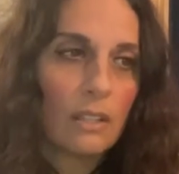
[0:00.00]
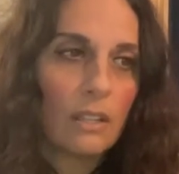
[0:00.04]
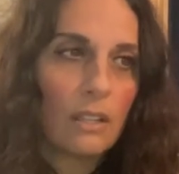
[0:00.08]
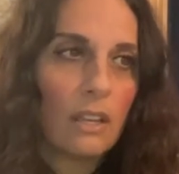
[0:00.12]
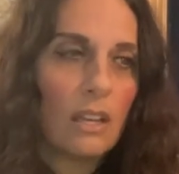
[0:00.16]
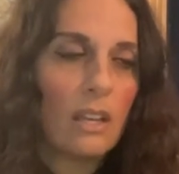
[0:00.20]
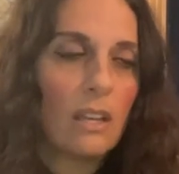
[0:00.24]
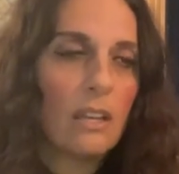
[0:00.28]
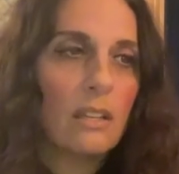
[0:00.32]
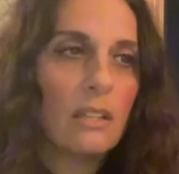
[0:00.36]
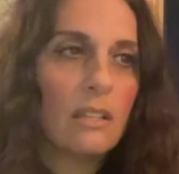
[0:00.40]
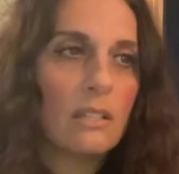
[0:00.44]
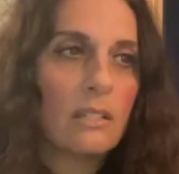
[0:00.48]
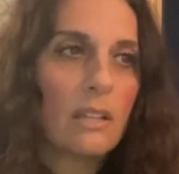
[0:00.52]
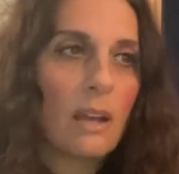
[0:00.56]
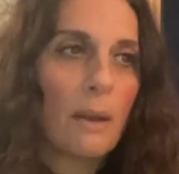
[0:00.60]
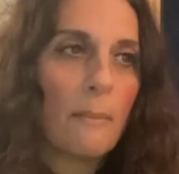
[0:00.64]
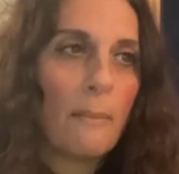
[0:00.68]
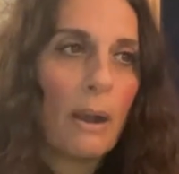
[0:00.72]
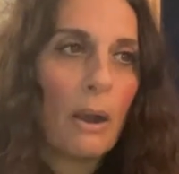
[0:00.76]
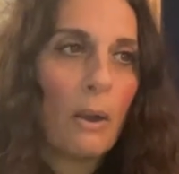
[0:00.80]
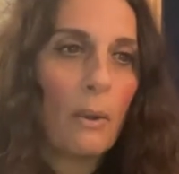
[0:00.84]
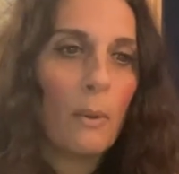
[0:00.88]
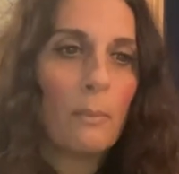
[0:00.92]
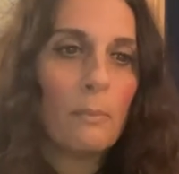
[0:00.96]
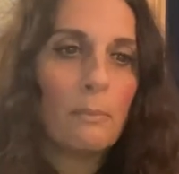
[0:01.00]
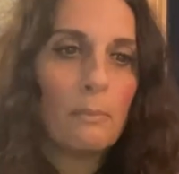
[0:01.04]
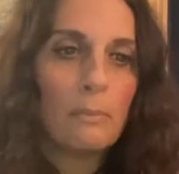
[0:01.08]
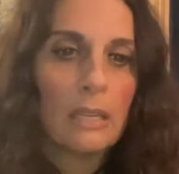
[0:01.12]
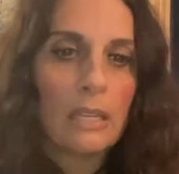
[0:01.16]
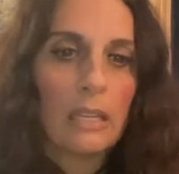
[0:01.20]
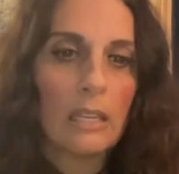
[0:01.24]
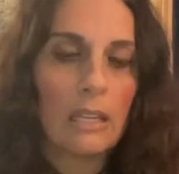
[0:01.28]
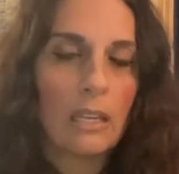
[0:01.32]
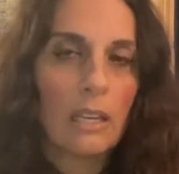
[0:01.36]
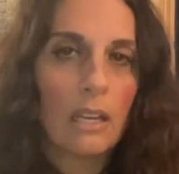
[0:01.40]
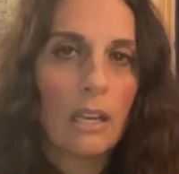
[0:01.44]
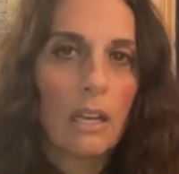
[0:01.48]
It is about
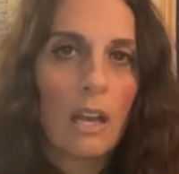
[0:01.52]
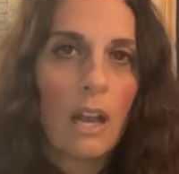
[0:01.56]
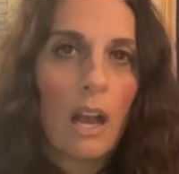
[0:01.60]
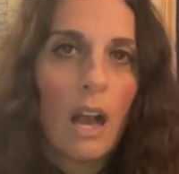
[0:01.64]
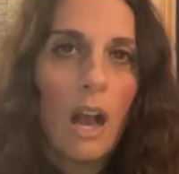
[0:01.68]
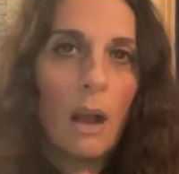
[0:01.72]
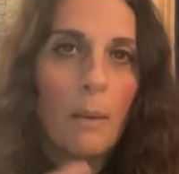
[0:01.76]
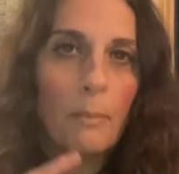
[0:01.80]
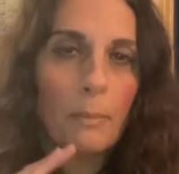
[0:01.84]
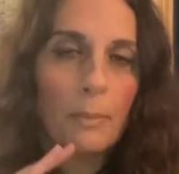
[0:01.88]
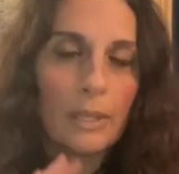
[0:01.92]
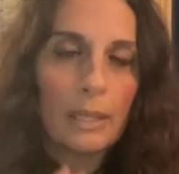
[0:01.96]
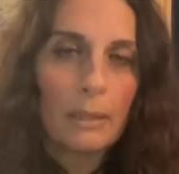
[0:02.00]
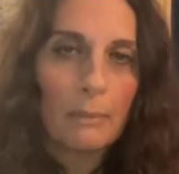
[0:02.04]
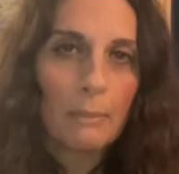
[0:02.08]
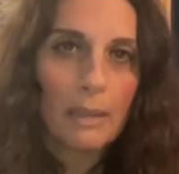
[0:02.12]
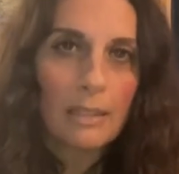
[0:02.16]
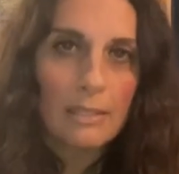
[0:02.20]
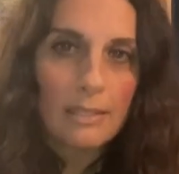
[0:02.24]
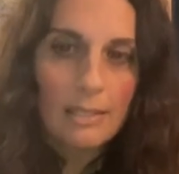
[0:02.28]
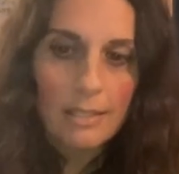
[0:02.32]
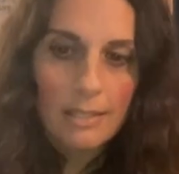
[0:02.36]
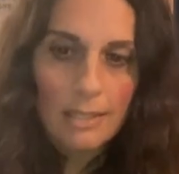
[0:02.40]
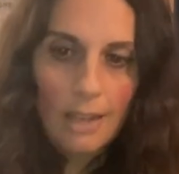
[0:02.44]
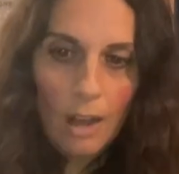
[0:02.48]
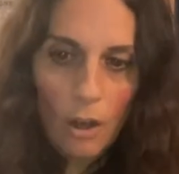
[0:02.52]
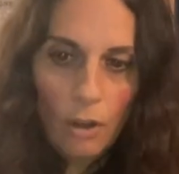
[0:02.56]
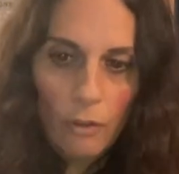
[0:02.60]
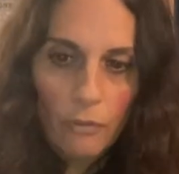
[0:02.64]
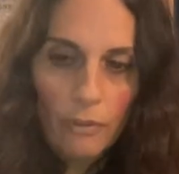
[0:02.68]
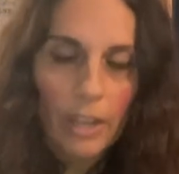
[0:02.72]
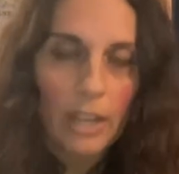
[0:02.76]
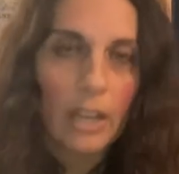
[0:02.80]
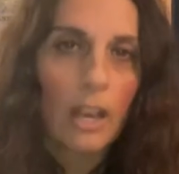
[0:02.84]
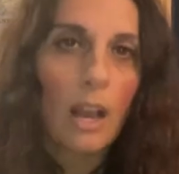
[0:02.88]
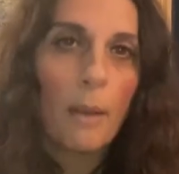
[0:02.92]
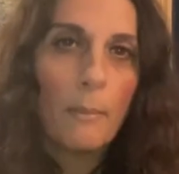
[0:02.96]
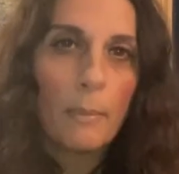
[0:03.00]
me humbling myself
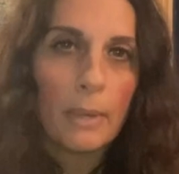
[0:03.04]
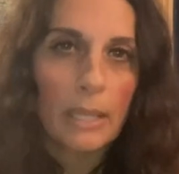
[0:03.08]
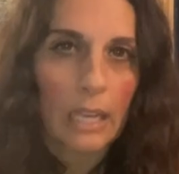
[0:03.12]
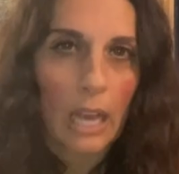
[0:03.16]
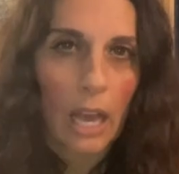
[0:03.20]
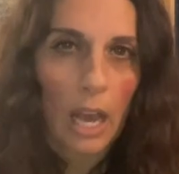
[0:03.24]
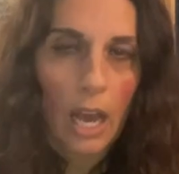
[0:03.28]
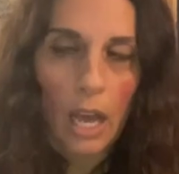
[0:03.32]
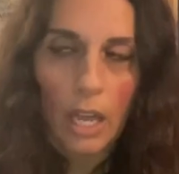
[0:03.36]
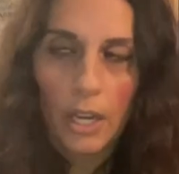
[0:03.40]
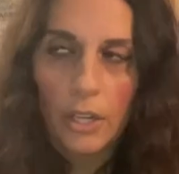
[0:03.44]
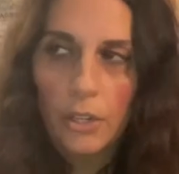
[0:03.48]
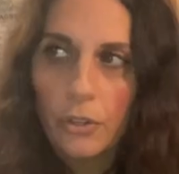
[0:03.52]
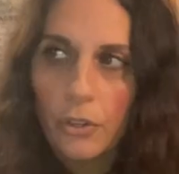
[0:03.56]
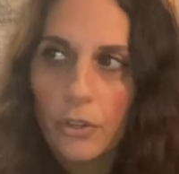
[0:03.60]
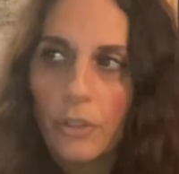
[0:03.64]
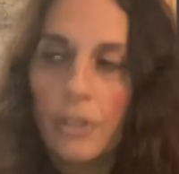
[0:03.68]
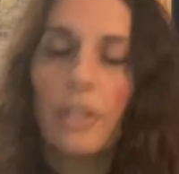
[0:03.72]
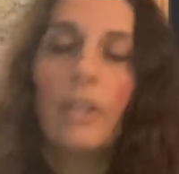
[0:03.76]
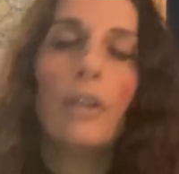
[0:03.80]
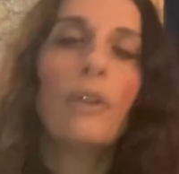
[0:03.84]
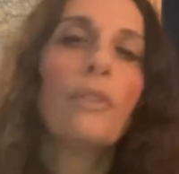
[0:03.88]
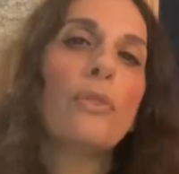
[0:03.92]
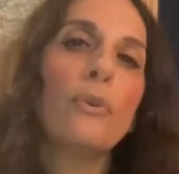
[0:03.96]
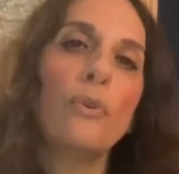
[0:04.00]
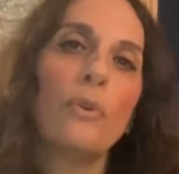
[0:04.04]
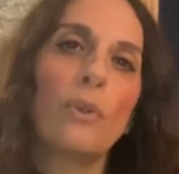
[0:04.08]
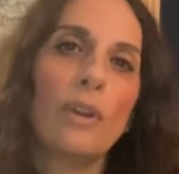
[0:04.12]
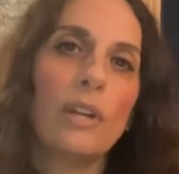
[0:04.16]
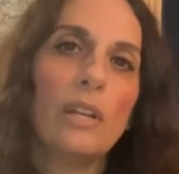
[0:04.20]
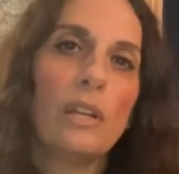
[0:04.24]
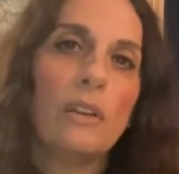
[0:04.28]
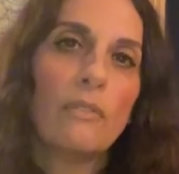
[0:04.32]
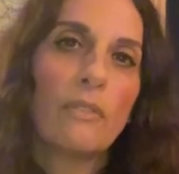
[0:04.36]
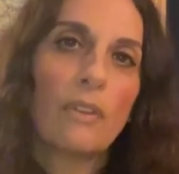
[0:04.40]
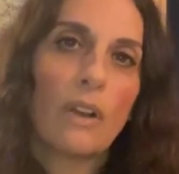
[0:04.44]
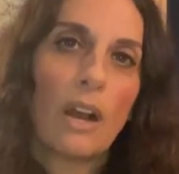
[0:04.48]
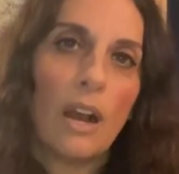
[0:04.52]
and coming under the authority
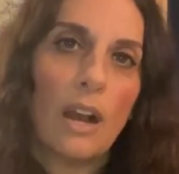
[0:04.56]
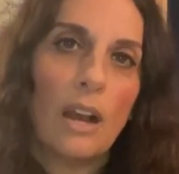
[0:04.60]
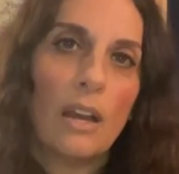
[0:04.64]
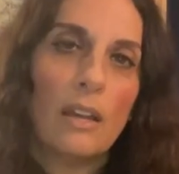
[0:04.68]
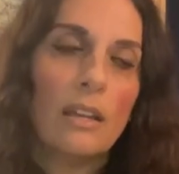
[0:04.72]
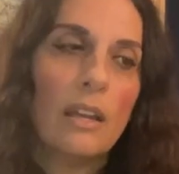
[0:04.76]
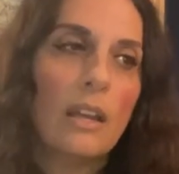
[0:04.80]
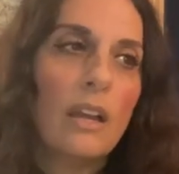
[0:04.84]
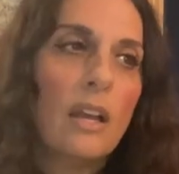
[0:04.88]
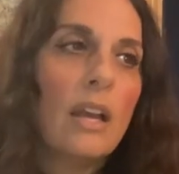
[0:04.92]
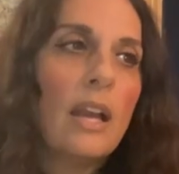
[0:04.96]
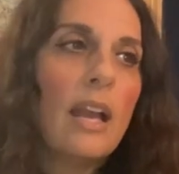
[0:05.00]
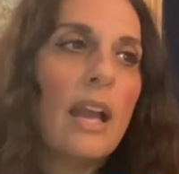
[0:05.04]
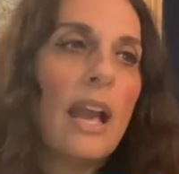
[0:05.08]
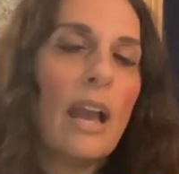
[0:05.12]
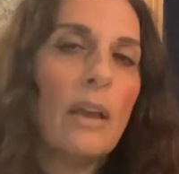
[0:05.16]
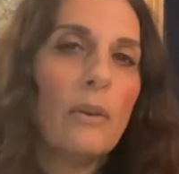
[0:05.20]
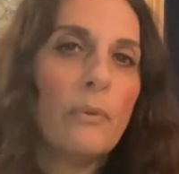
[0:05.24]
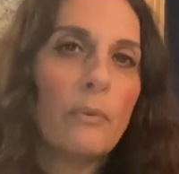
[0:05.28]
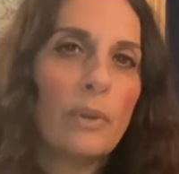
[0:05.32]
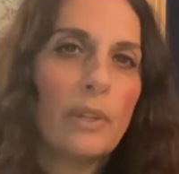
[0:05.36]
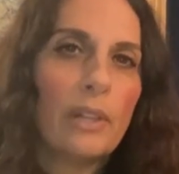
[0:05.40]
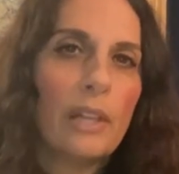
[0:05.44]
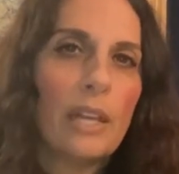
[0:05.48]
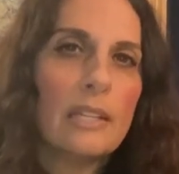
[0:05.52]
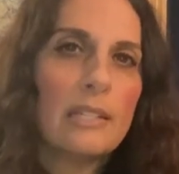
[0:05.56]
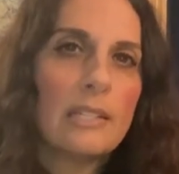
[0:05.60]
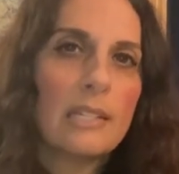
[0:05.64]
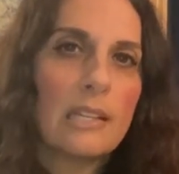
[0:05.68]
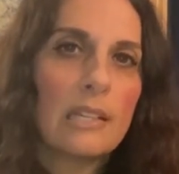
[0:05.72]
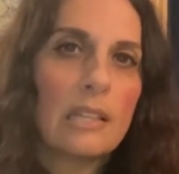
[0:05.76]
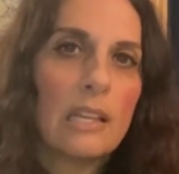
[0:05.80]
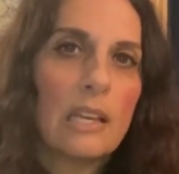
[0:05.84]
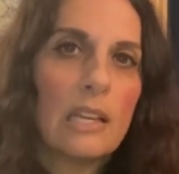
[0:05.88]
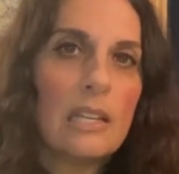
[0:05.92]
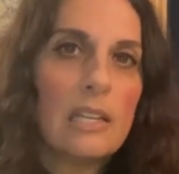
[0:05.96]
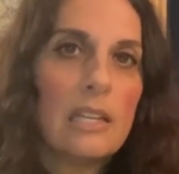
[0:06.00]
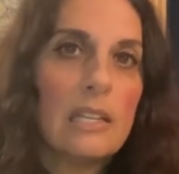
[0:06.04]
of God and realizing
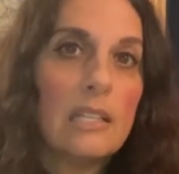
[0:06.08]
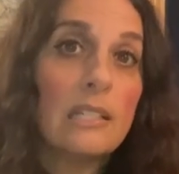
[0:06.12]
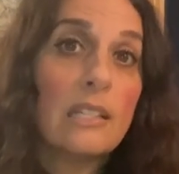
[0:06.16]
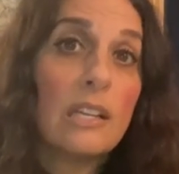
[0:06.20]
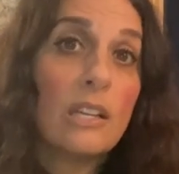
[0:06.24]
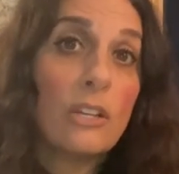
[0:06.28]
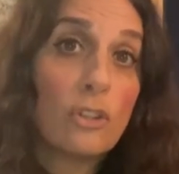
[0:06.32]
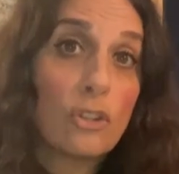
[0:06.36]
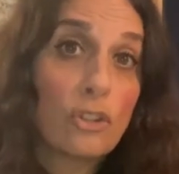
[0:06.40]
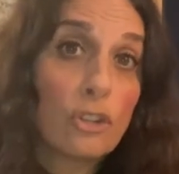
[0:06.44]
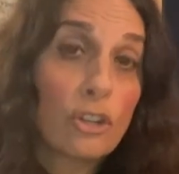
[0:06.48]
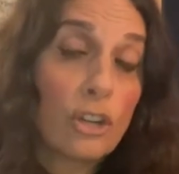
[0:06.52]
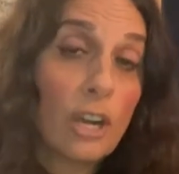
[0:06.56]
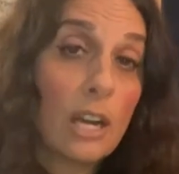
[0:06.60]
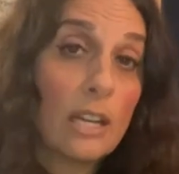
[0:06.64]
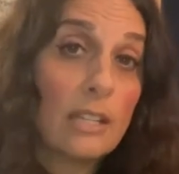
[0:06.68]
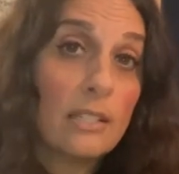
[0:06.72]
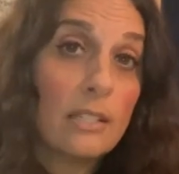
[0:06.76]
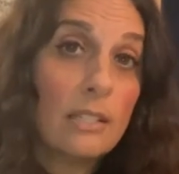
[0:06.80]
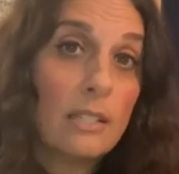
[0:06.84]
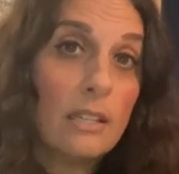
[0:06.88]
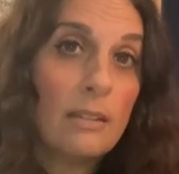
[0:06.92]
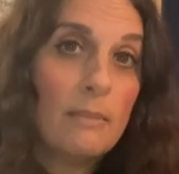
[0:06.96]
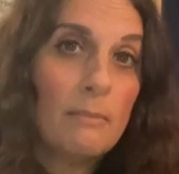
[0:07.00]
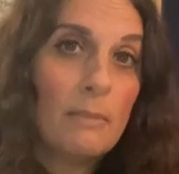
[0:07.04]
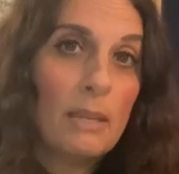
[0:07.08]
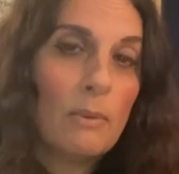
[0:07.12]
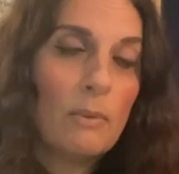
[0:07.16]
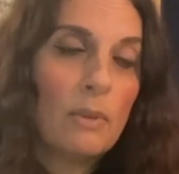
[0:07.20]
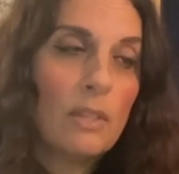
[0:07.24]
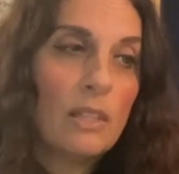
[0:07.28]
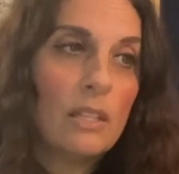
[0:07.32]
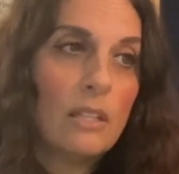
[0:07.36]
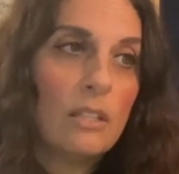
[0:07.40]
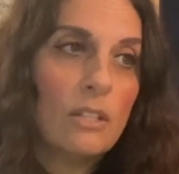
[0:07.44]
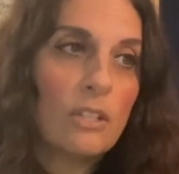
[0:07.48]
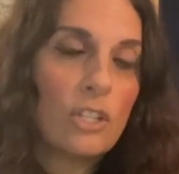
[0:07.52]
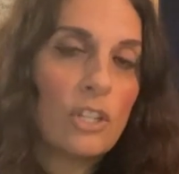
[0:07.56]
that he's entrusted me with
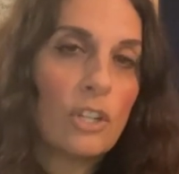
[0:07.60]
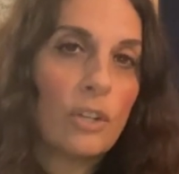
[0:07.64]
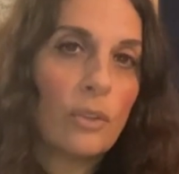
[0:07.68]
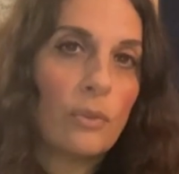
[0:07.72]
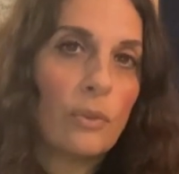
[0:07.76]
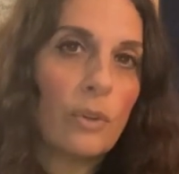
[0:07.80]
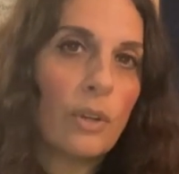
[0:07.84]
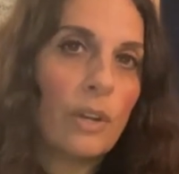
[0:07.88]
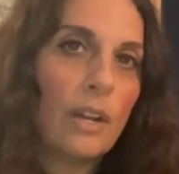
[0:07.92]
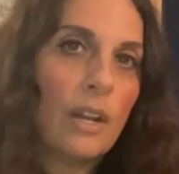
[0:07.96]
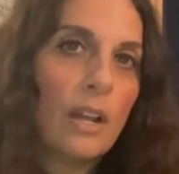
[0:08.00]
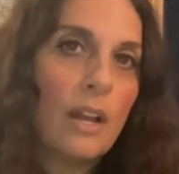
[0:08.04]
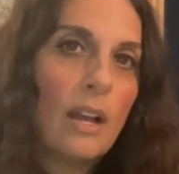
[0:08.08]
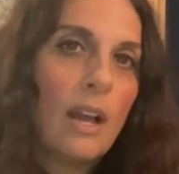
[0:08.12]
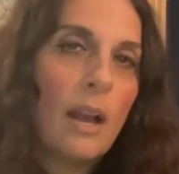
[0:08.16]
these children,